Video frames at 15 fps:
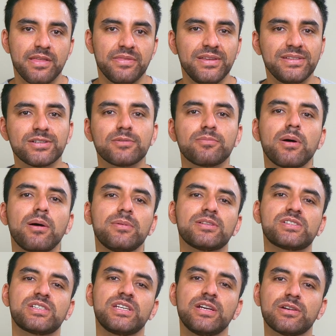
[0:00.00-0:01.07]
These are
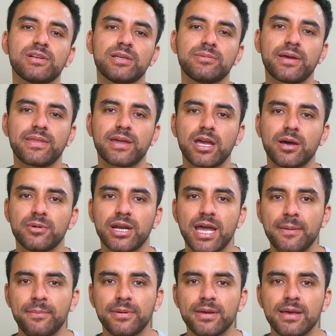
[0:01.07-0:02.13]
published yearly by the Common
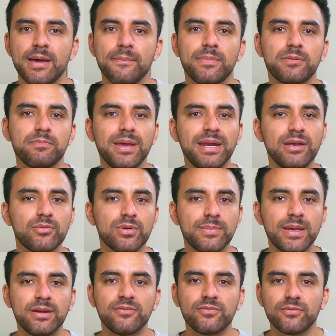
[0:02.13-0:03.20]
App, but many
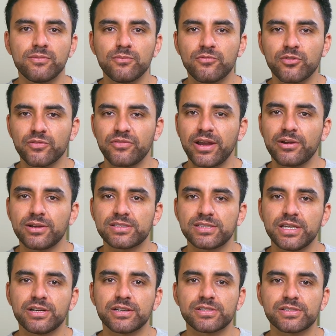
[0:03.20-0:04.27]
remain for various
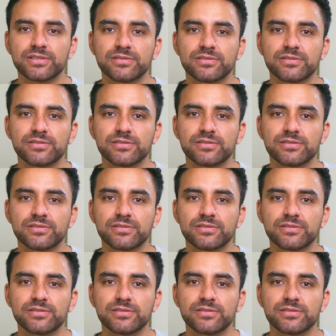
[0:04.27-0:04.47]
years.